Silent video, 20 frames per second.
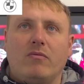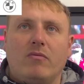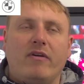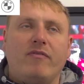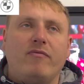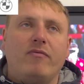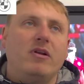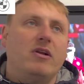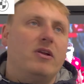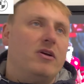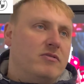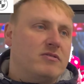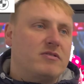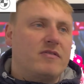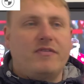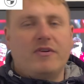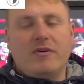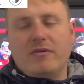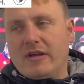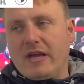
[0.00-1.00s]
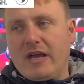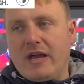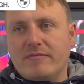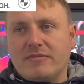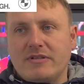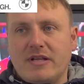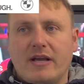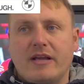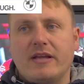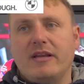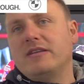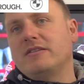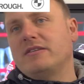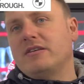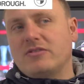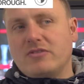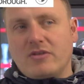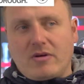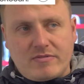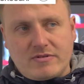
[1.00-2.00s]
if we lose a few games, that can easily
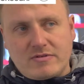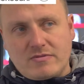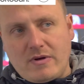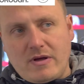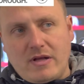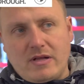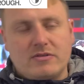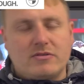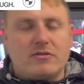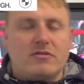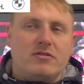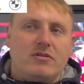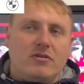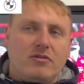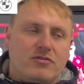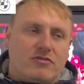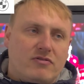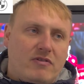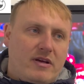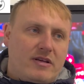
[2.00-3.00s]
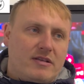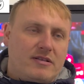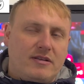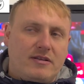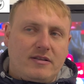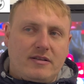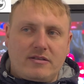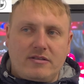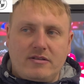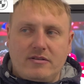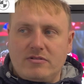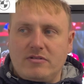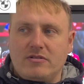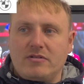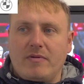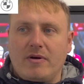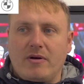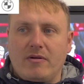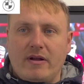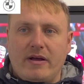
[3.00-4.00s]
stop as well. So it's no stress, and it's just
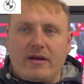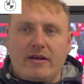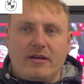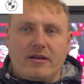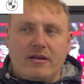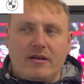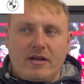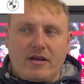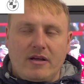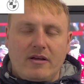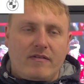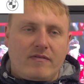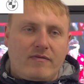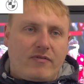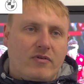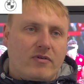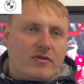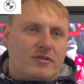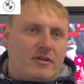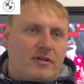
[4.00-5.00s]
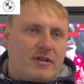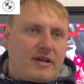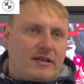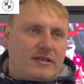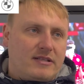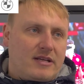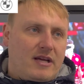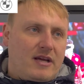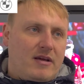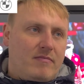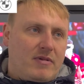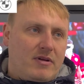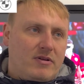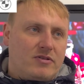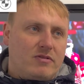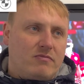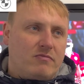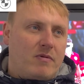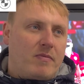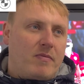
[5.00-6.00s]
about like focus on the next game, making
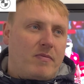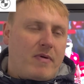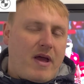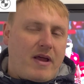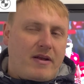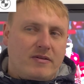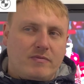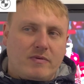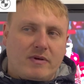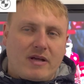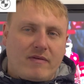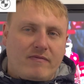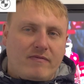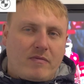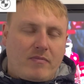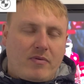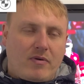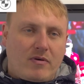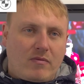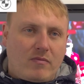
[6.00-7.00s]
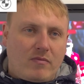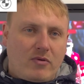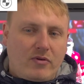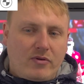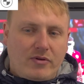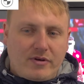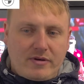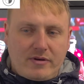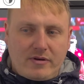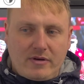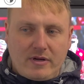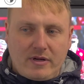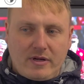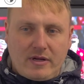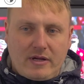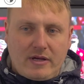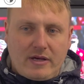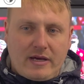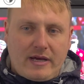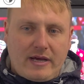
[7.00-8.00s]
sure we're prepared as we can for Boreham Wood. And
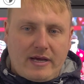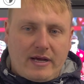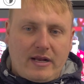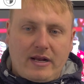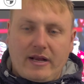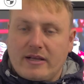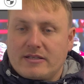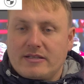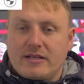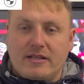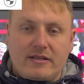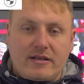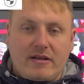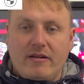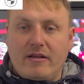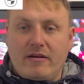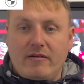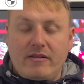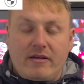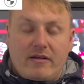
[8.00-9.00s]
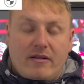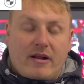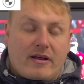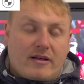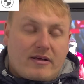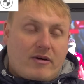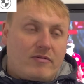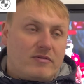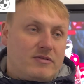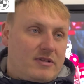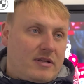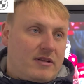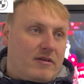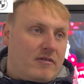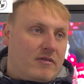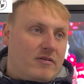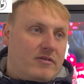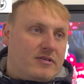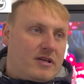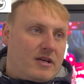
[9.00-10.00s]
like I said, they're a
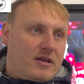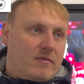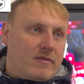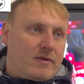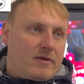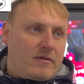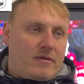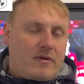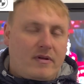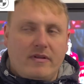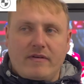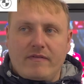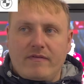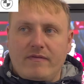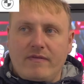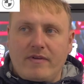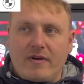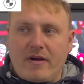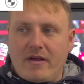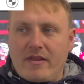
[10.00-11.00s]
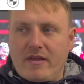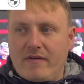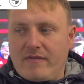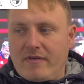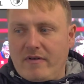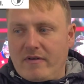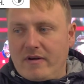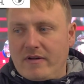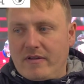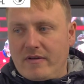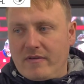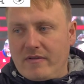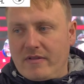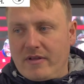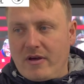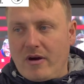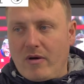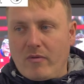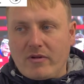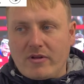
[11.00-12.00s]
good team, and they
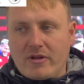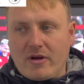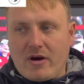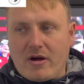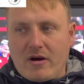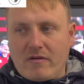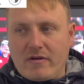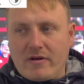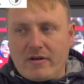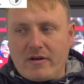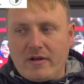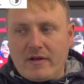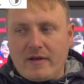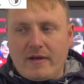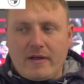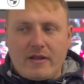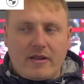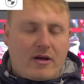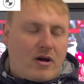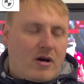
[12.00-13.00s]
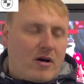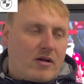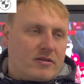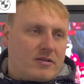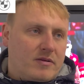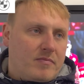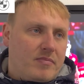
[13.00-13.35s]
are what they are, and they're hard to